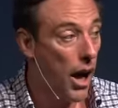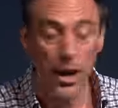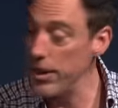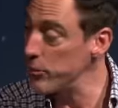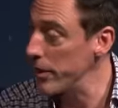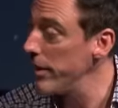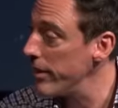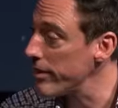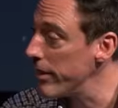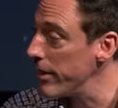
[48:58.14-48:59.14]
That's what it
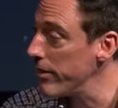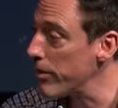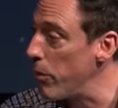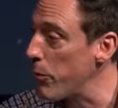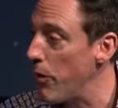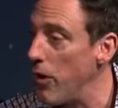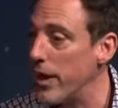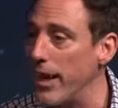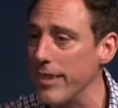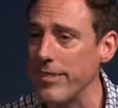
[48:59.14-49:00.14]
is. Come up with all
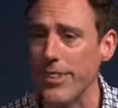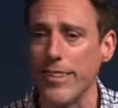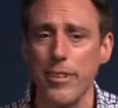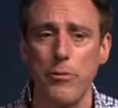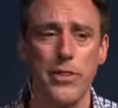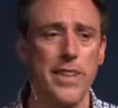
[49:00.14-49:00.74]
kinds of like different